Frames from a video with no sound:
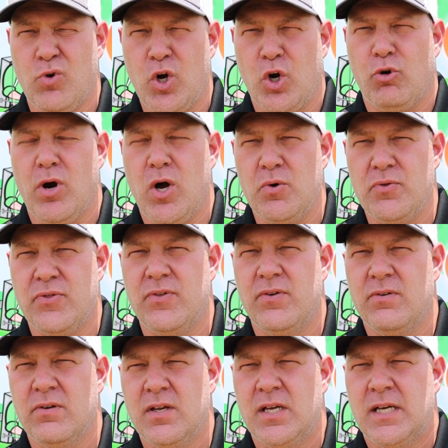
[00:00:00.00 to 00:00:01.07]
root growth
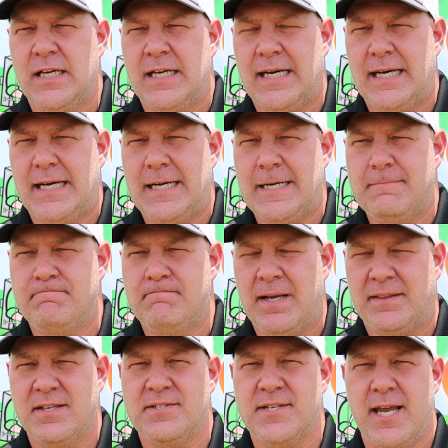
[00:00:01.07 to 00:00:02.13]

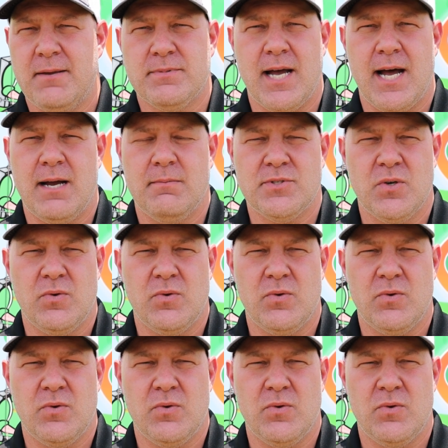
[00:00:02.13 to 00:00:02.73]
at the same time.